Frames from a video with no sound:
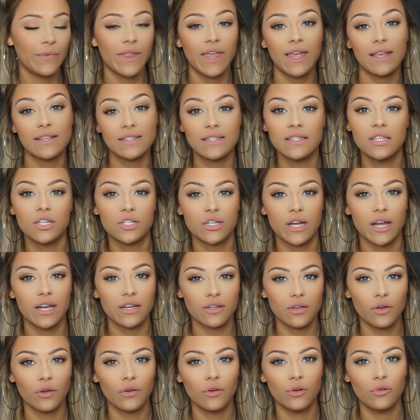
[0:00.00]
It's in the shade
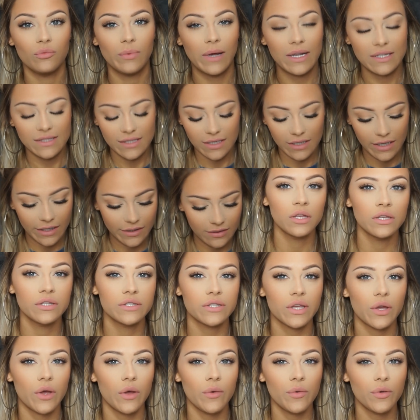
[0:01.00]
Coral, basically.
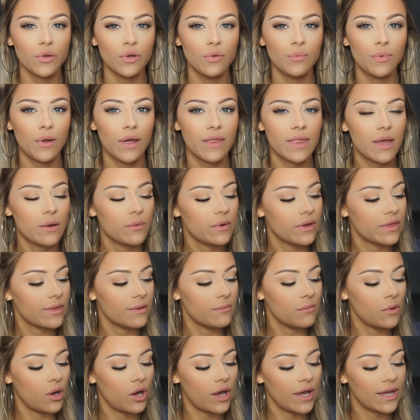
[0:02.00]
So I'm going to apply that with
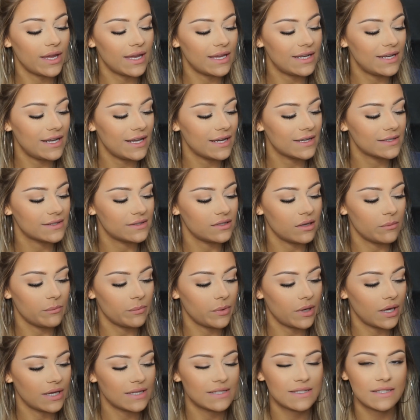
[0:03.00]
my NYX
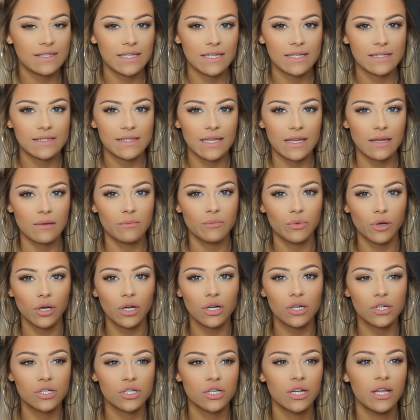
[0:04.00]
number 16
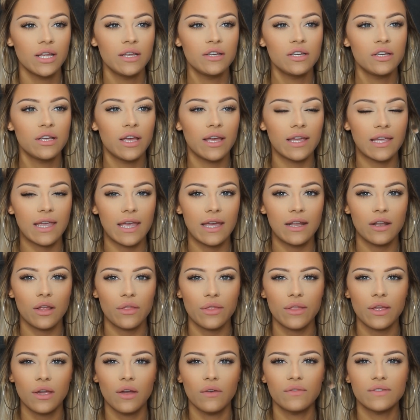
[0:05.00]
brush. Again, I
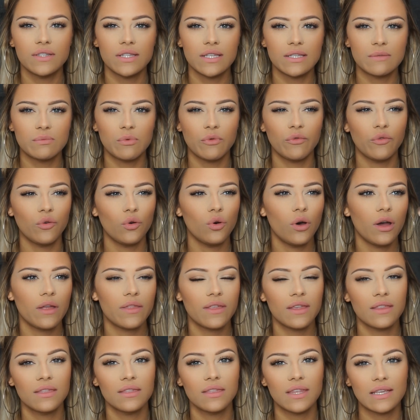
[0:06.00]
think I've said this before, I
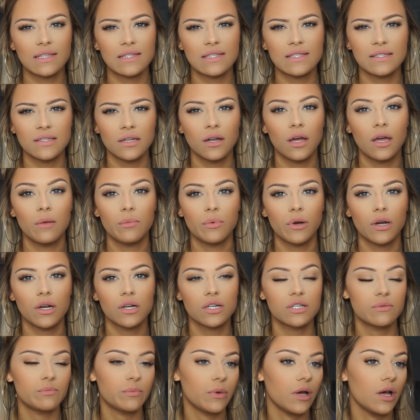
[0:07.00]
think this is an eye
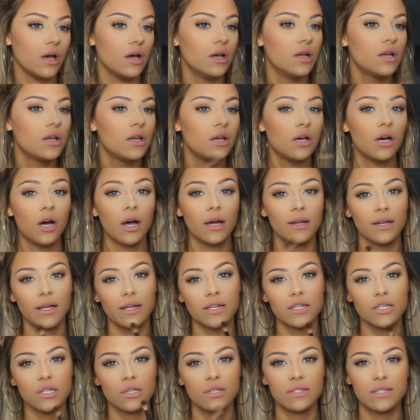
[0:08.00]
brush, but I
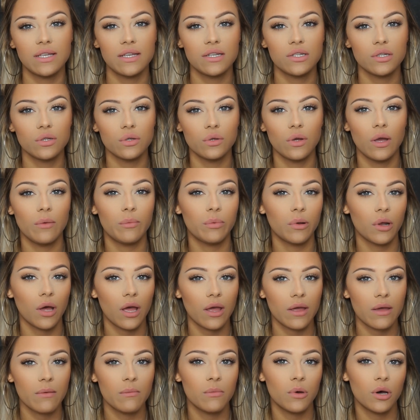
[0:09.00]
like to use it to
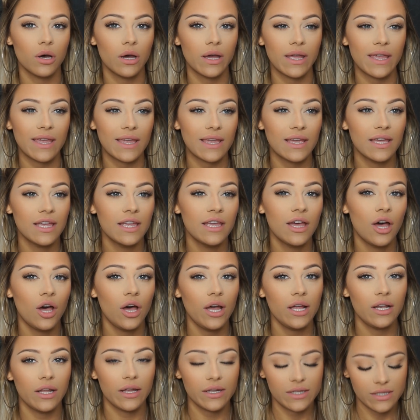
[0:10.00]
apply my
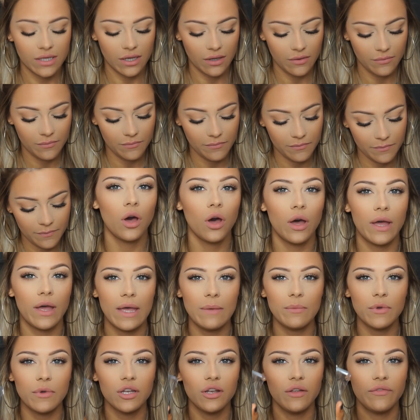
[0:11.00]
highlighter. I
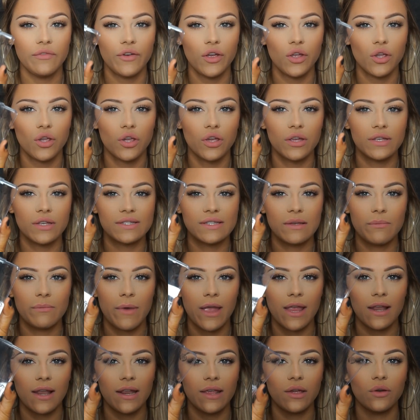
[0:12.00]
am going to focus
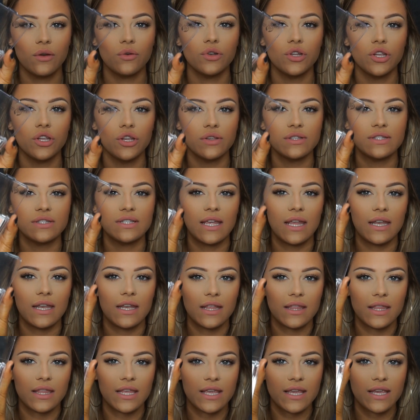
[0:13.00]
mainly on
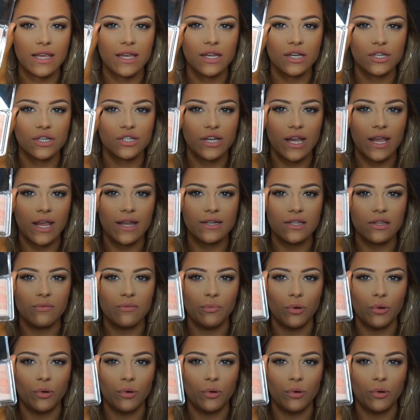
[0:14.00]
using the shade at the